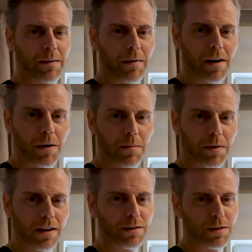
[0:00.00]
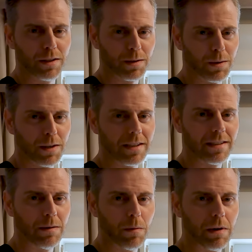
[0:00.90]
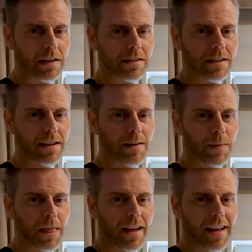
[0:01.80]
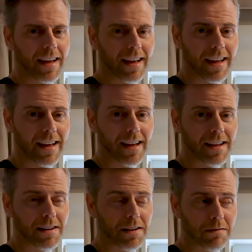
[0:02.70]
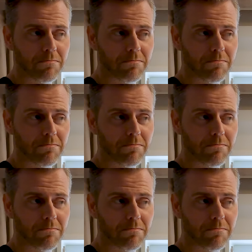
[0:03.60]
my home country, so we're going to see what we can see, and